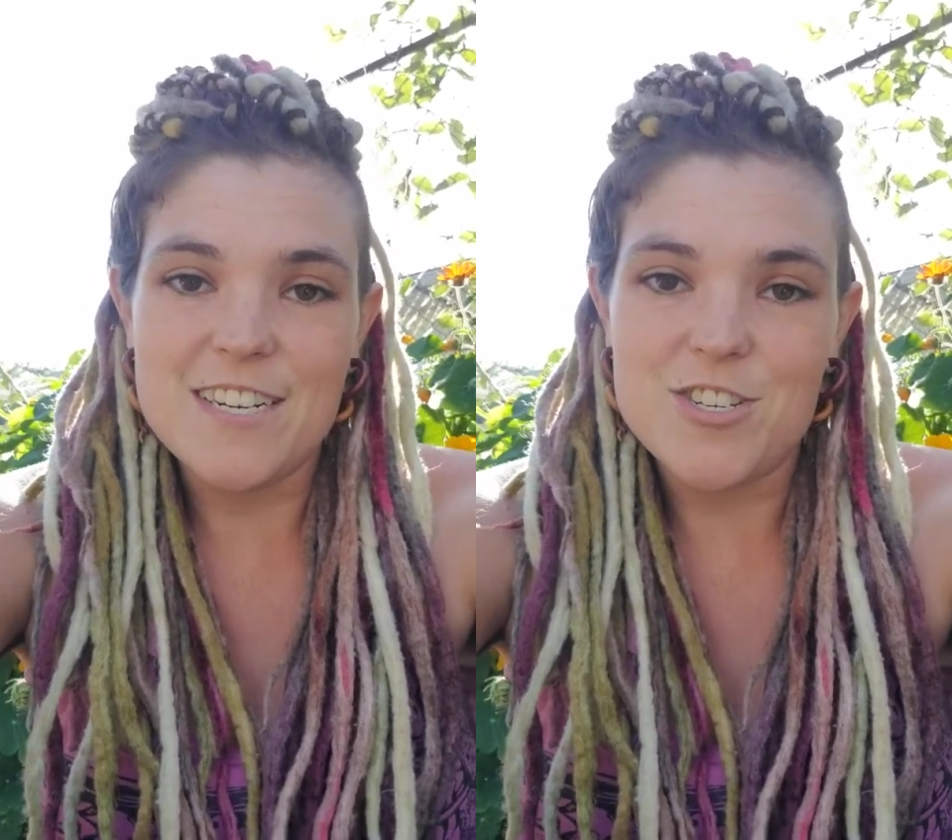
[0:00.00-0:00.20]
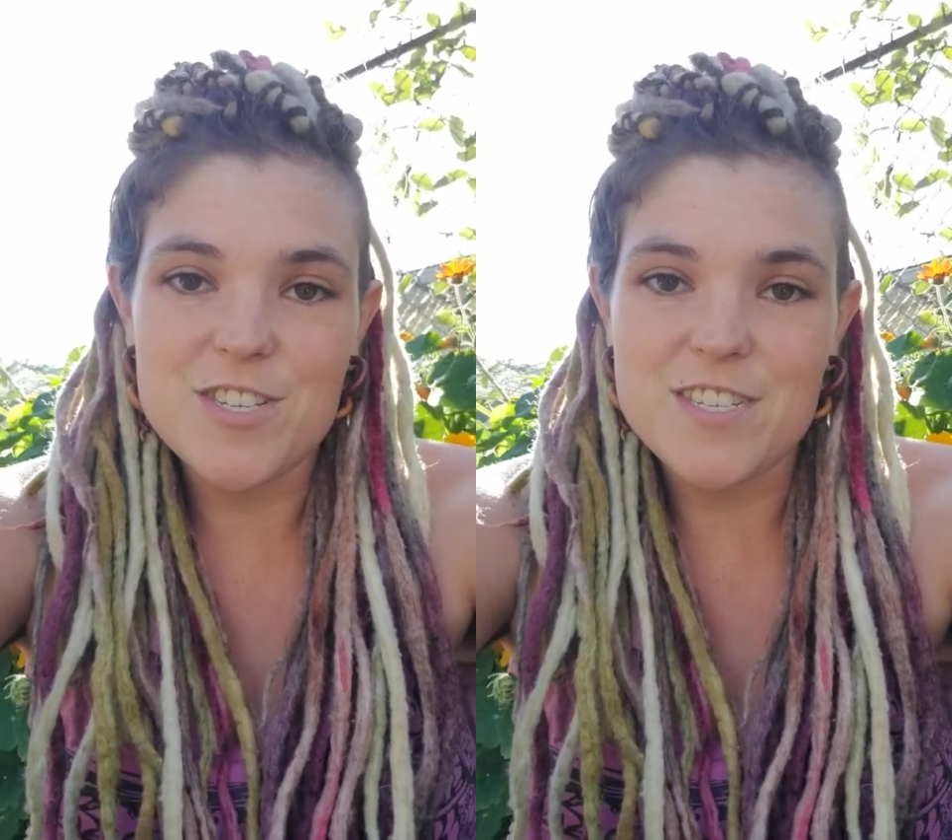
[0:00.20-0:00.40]

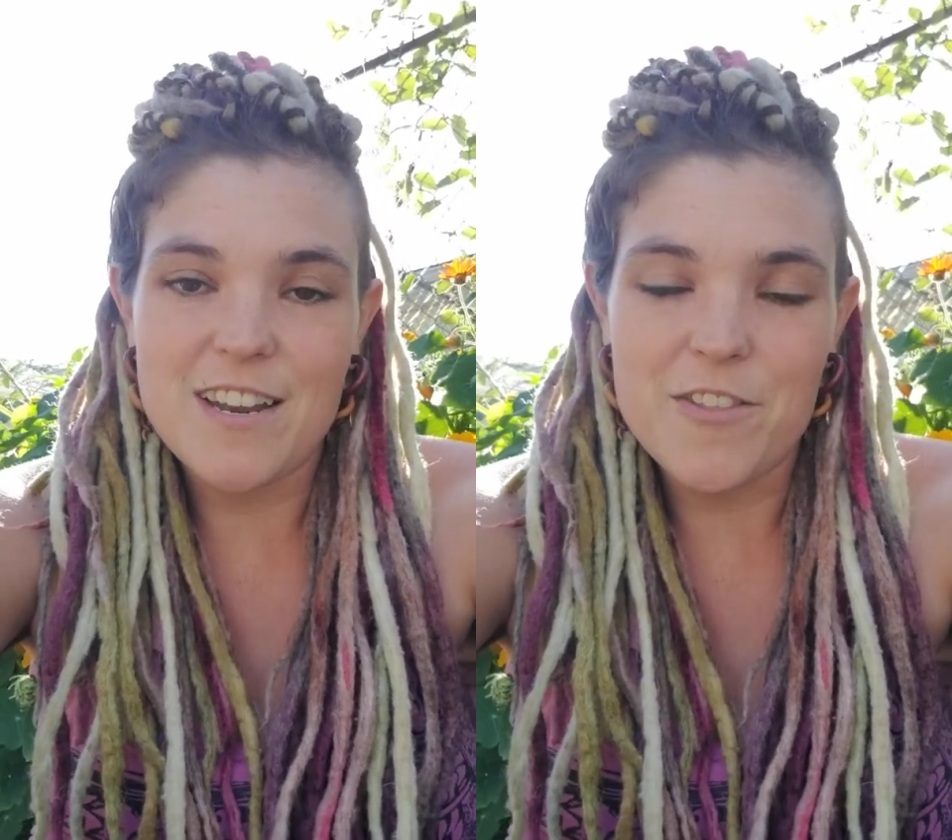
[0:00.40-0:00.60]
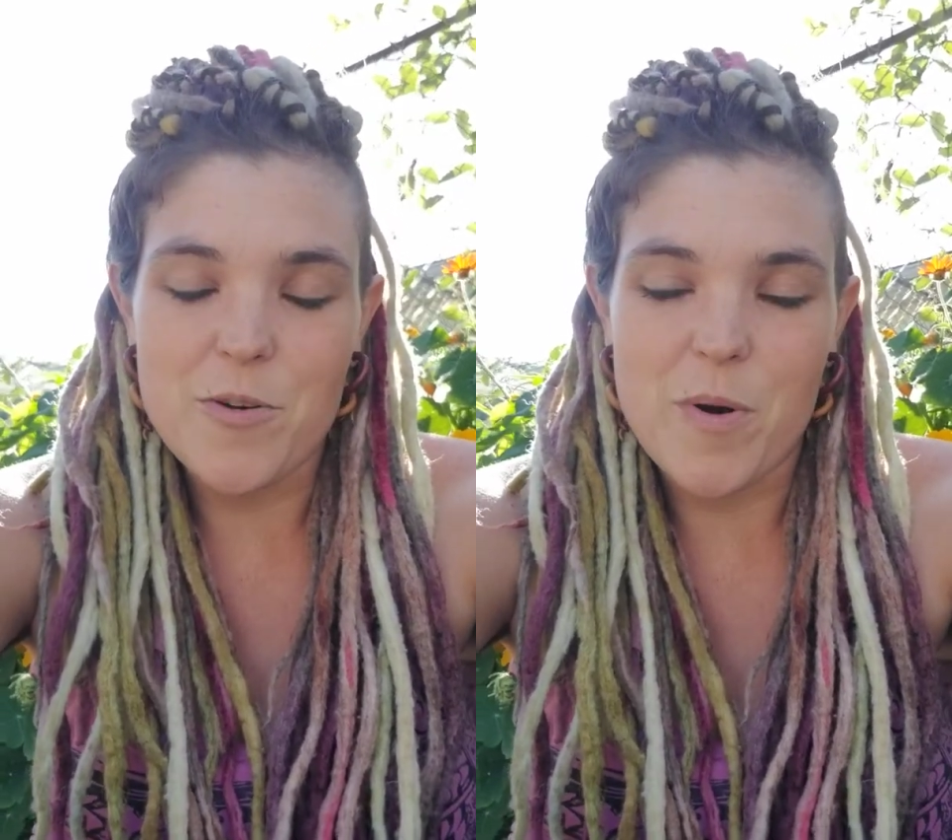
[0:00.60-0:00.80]
just
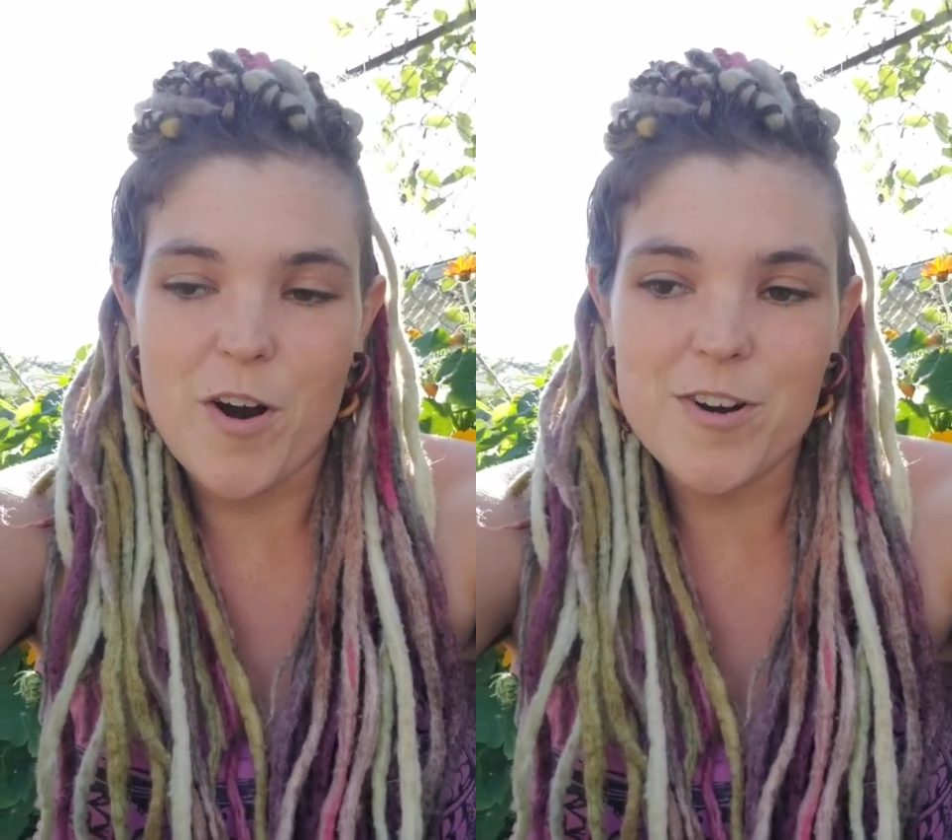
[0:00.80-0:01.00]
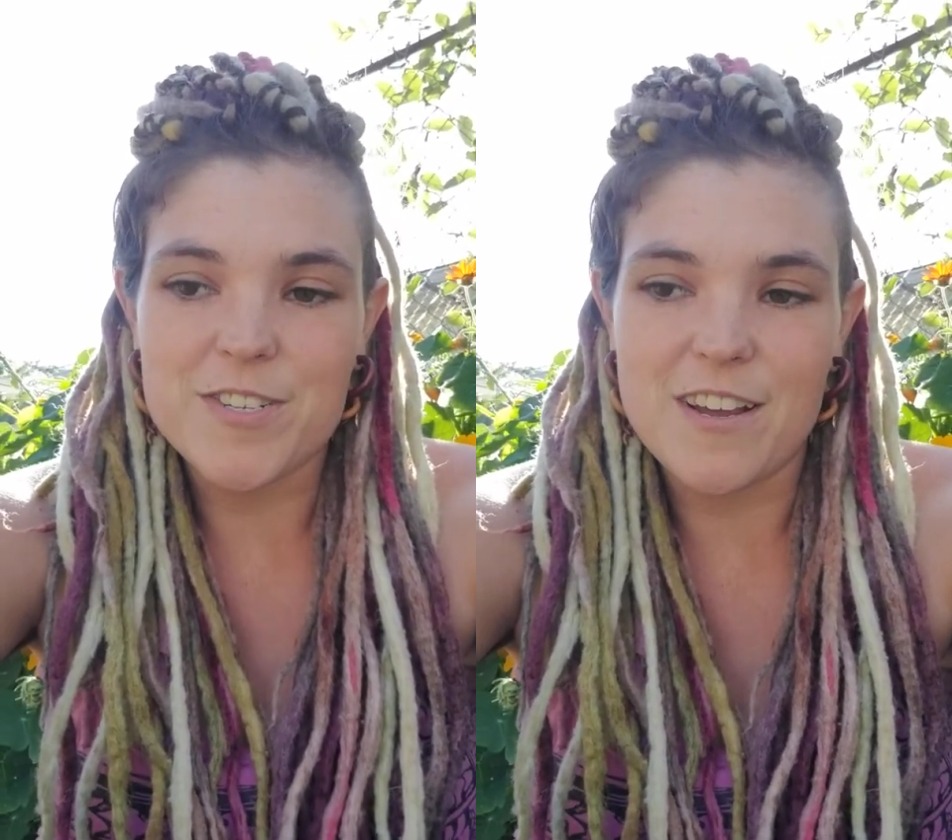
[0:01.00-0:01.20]
another
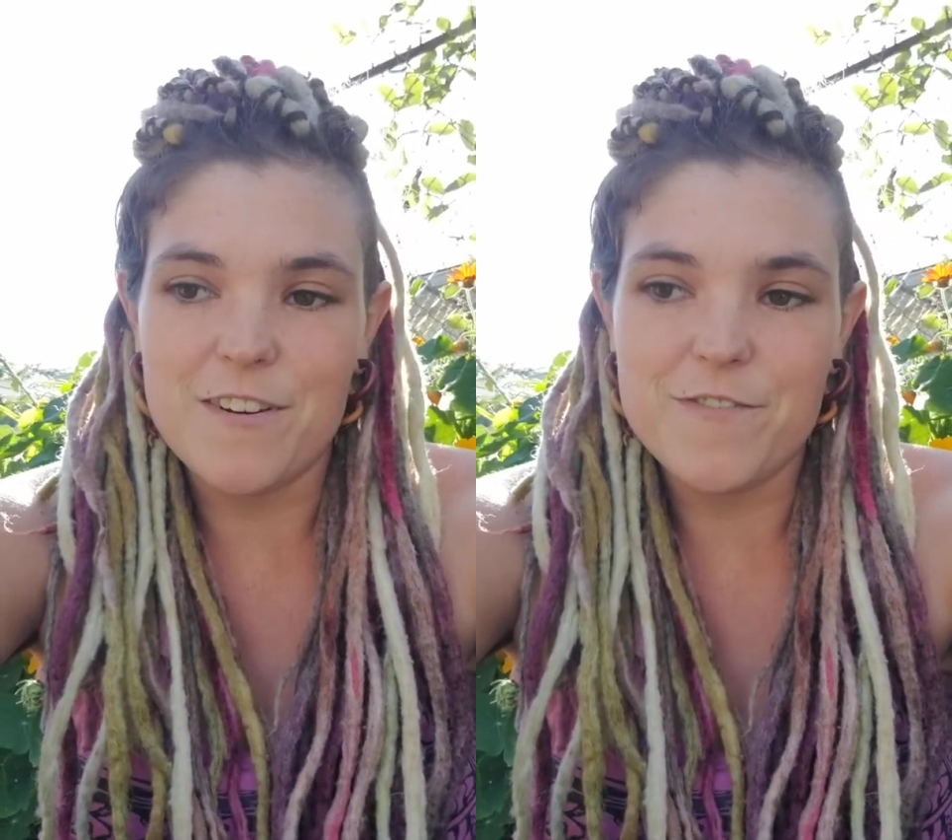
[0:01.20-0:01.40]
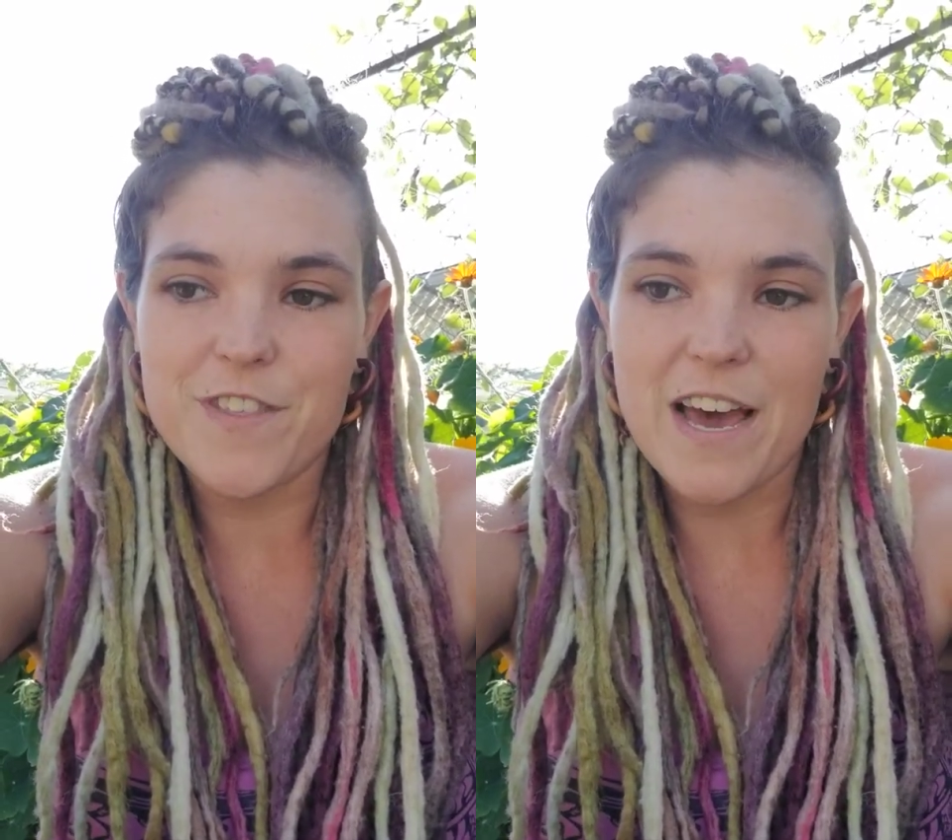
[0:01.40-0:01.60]
part of